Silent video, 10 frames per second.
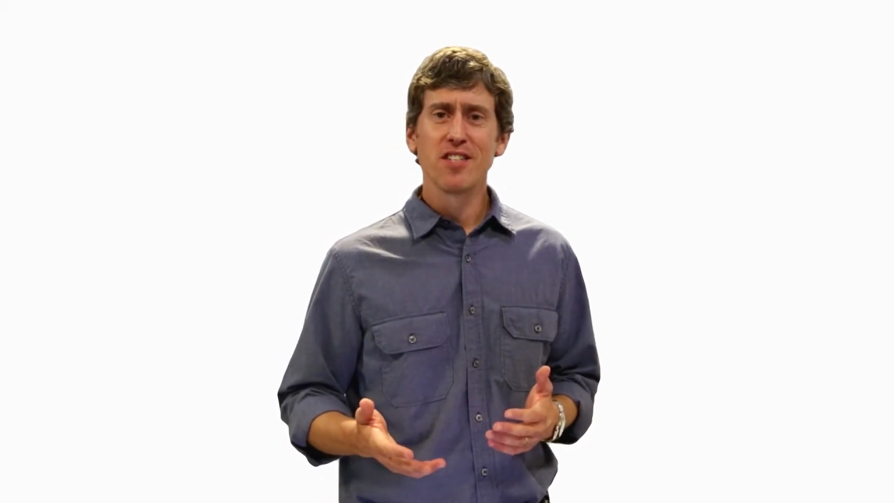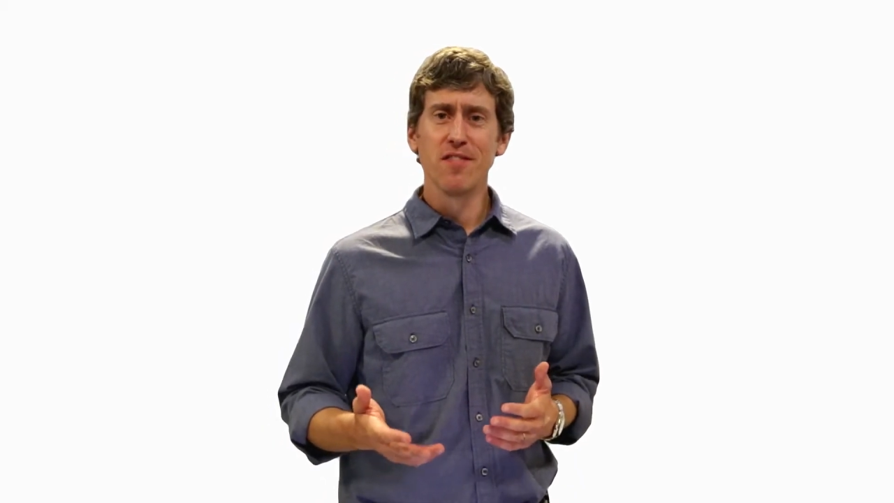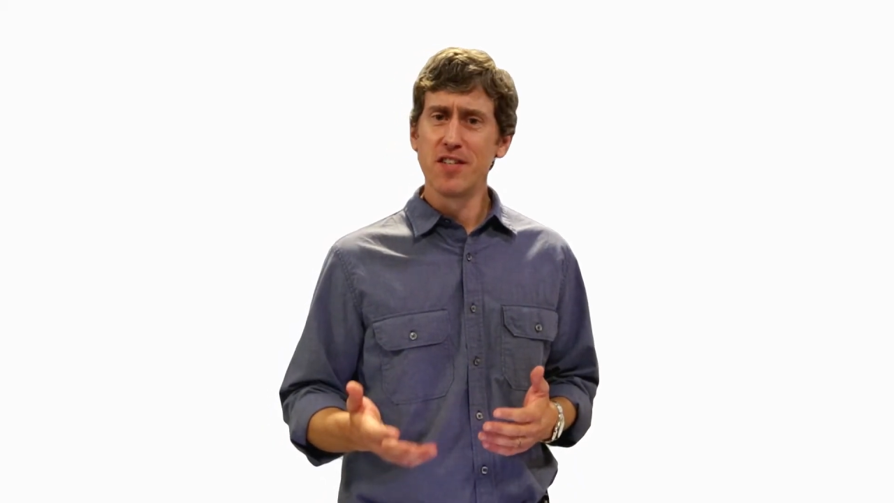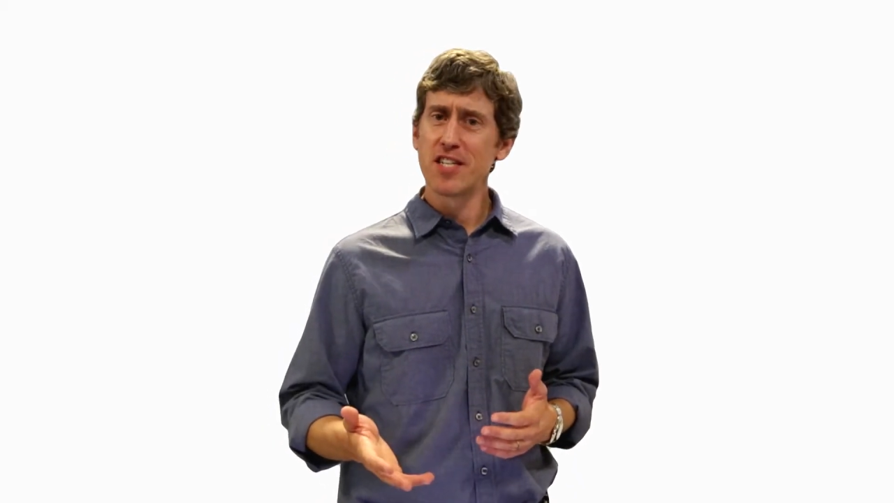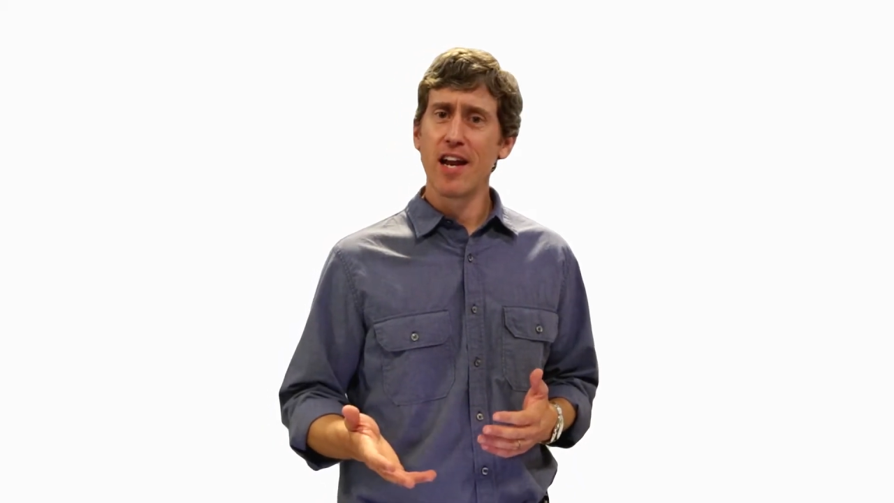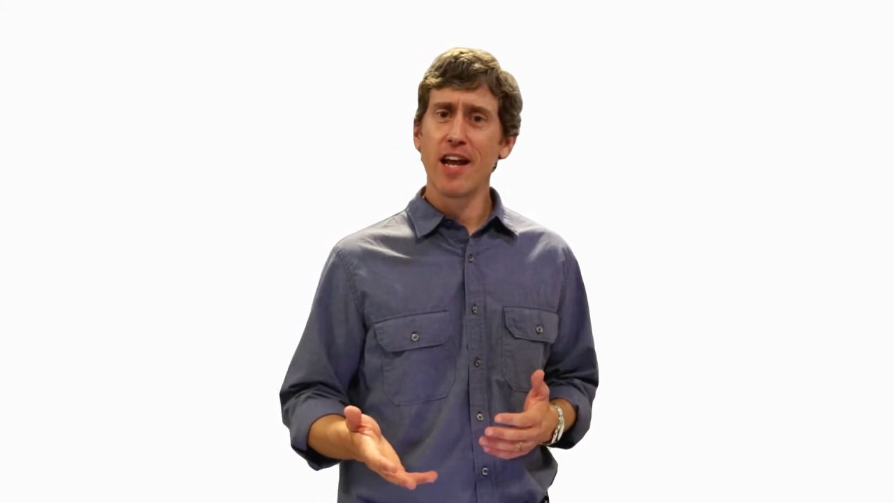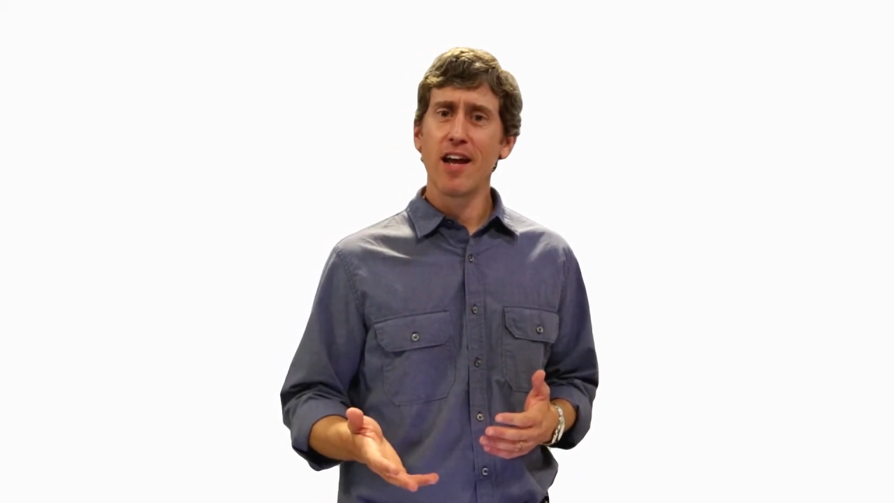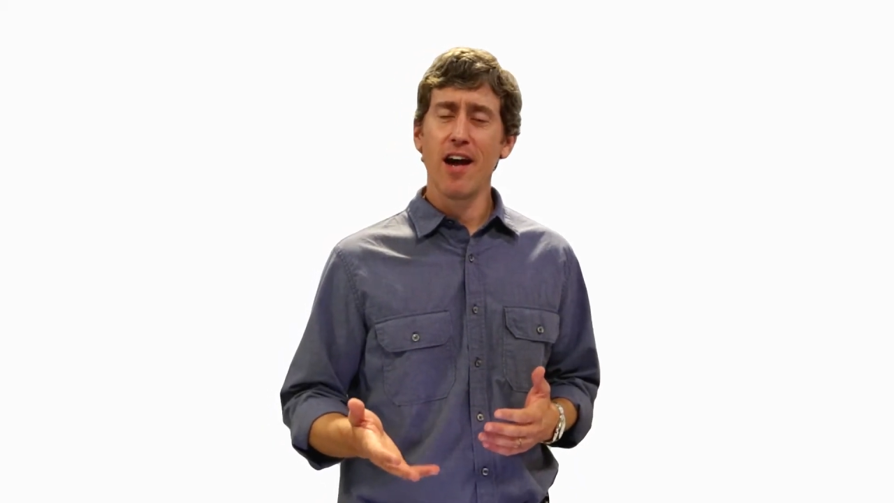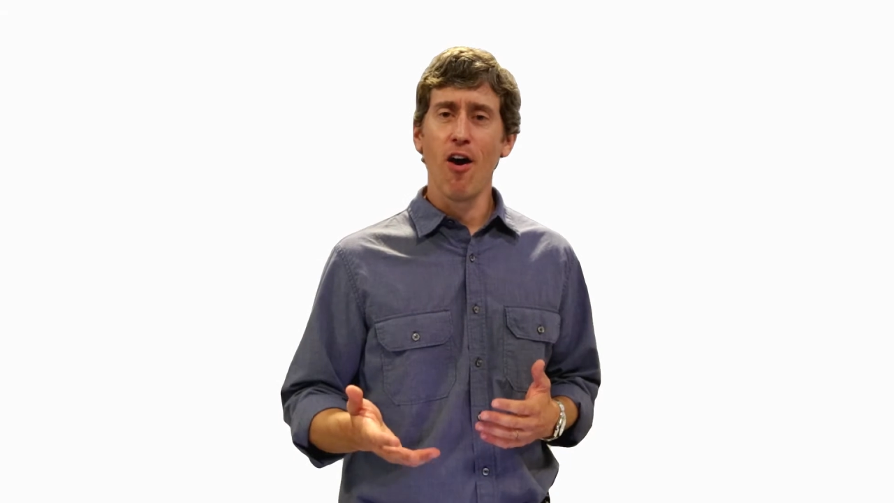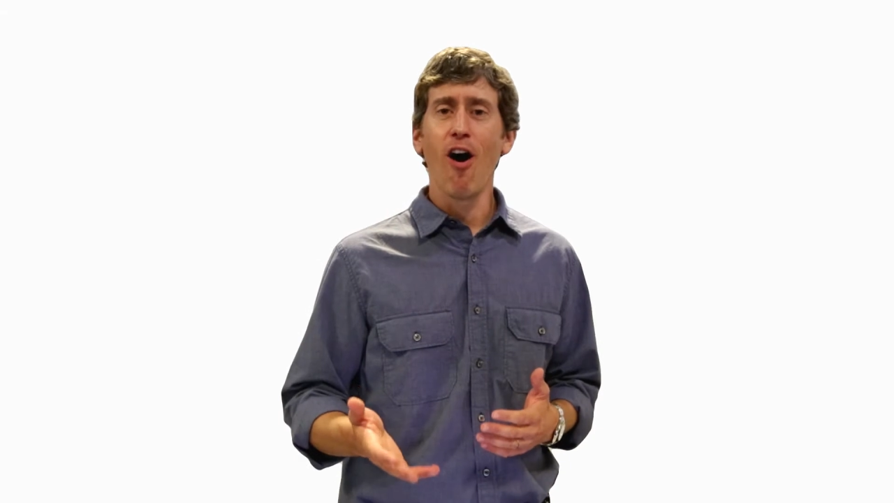to
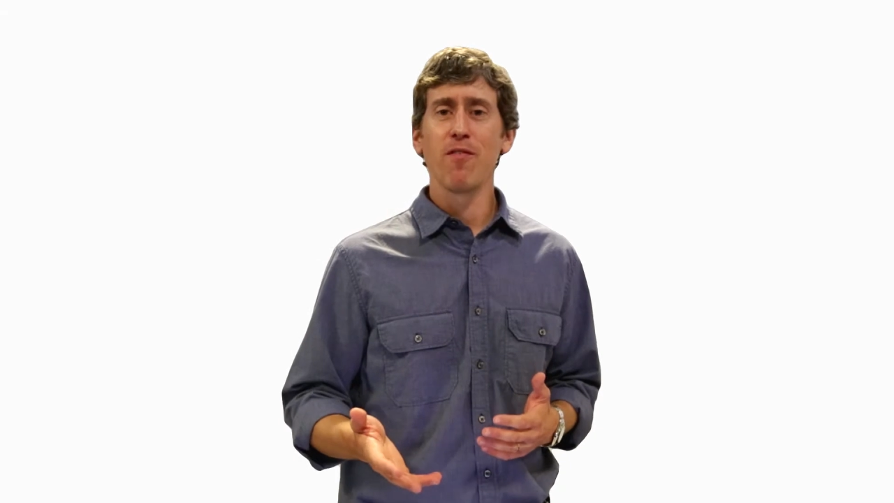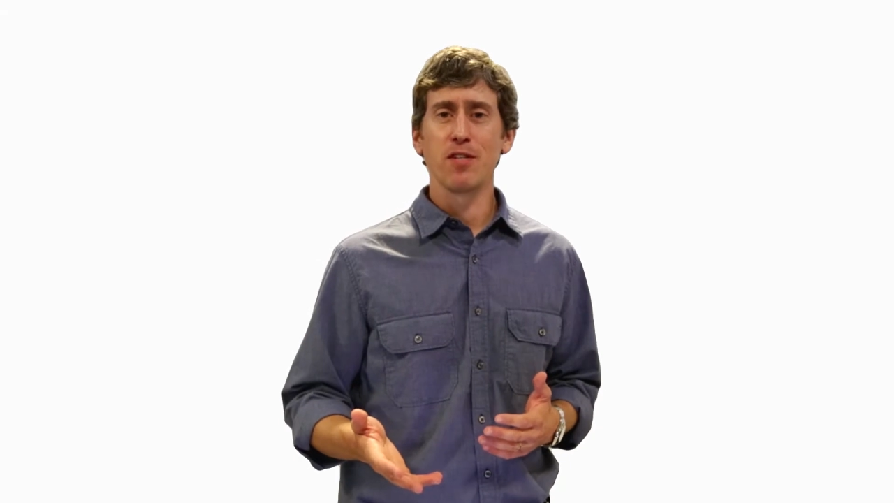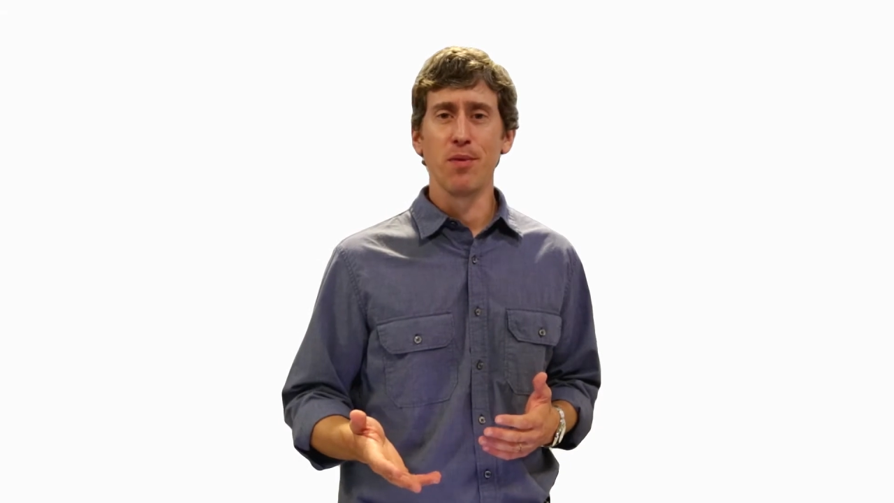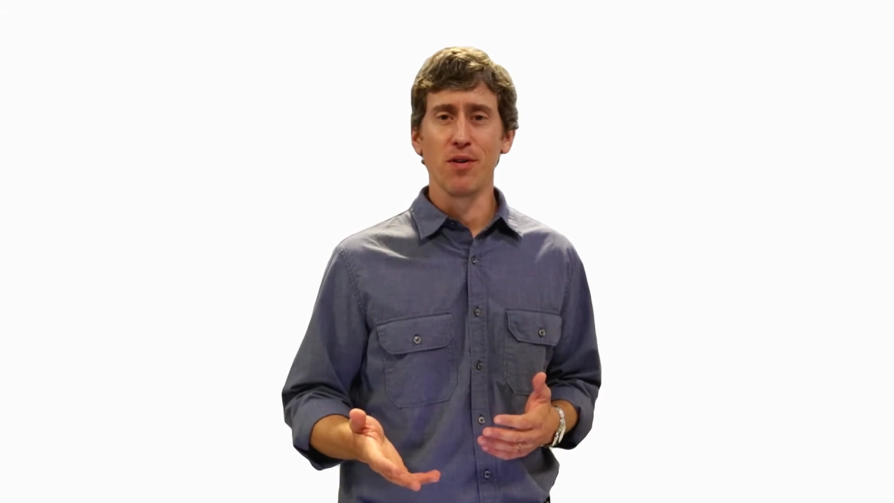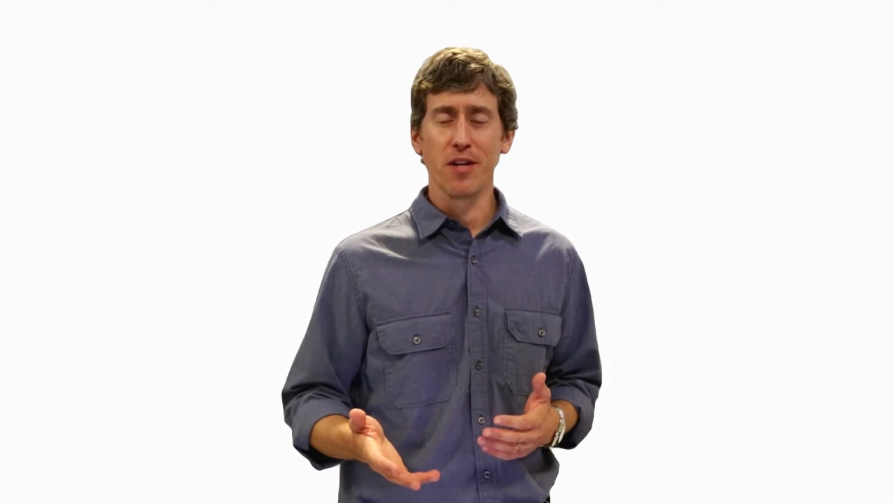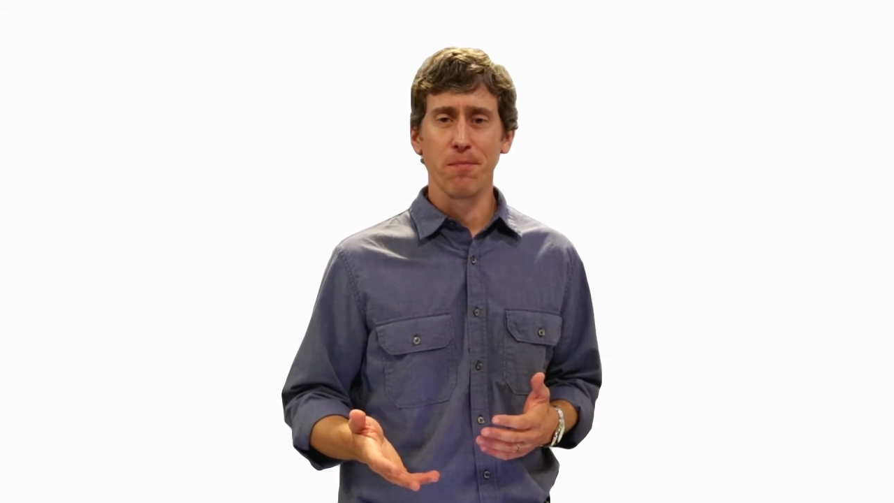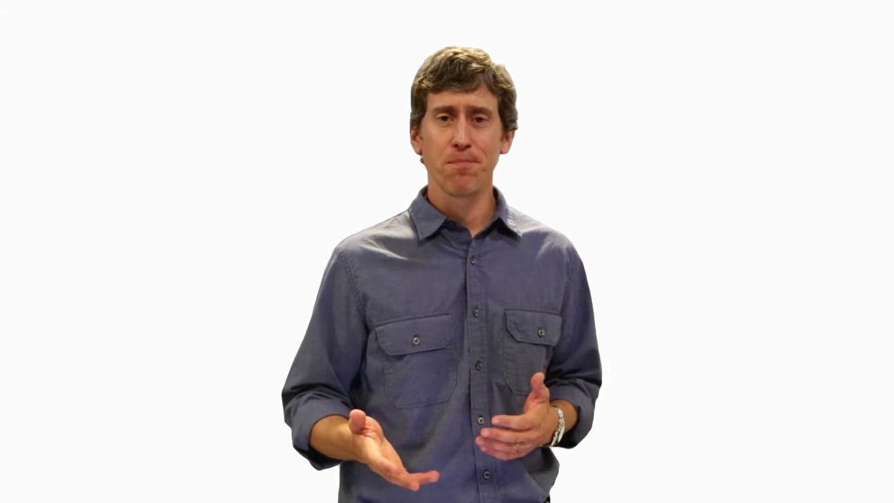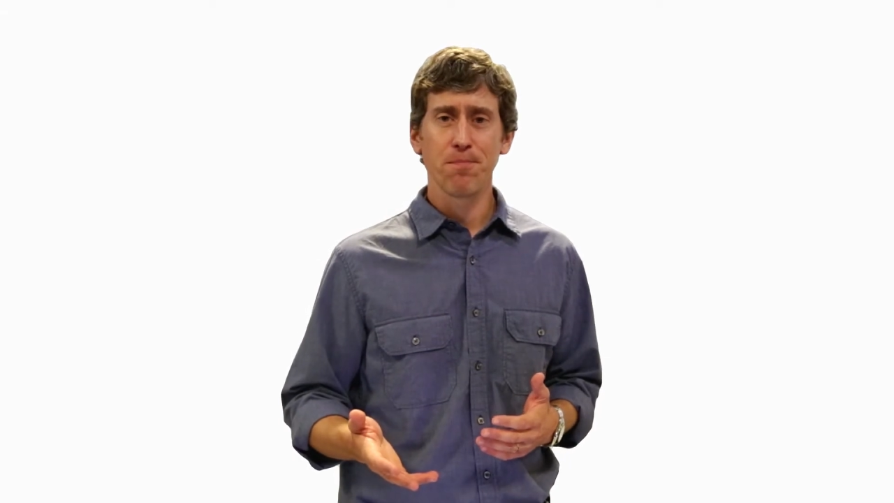visiting an office building,